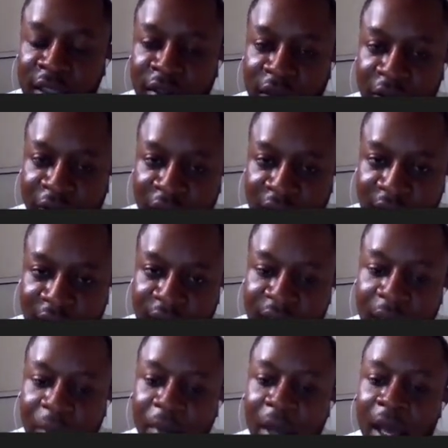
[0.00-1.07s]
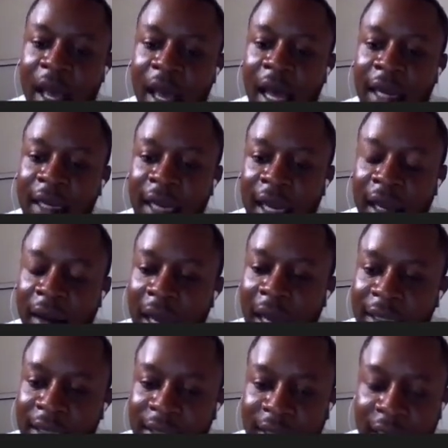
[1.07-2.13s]
reference system. And then
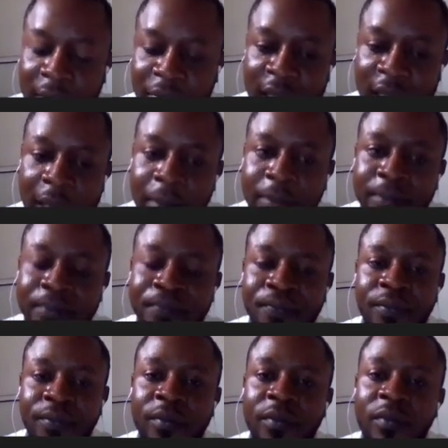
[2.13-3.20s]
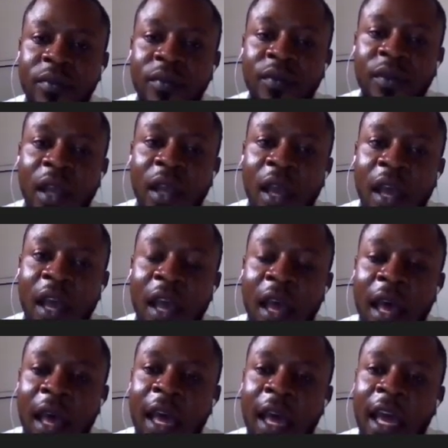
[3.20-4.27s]
at the same time,
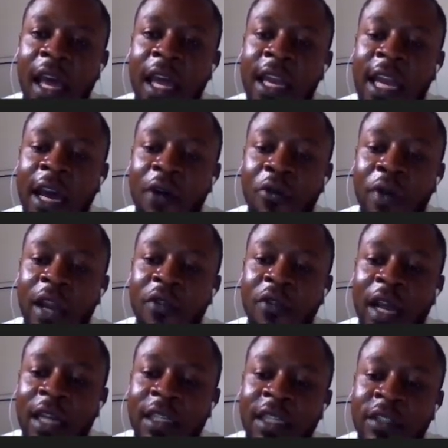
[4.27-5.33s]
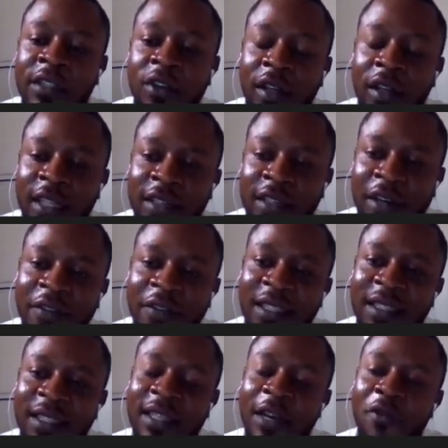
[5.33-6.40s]
now in coordinate
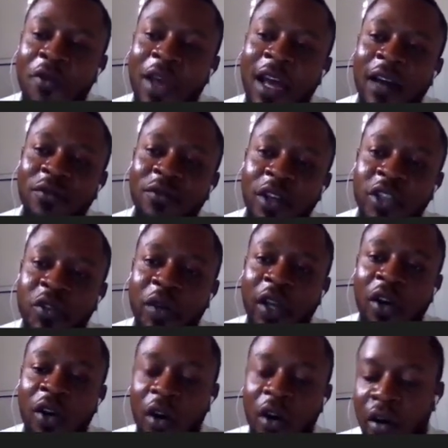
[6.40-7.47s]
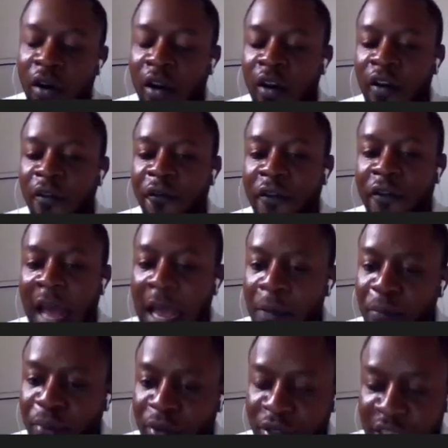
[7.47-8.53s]
reference system, we have what we call fly
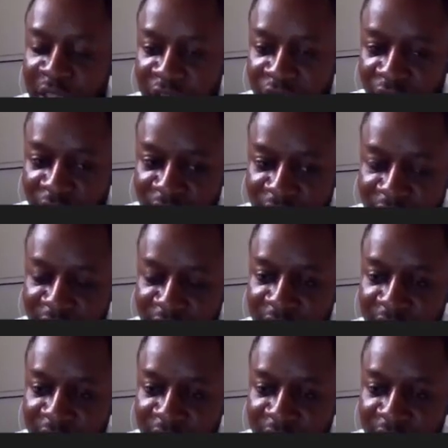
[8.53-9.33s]
projection.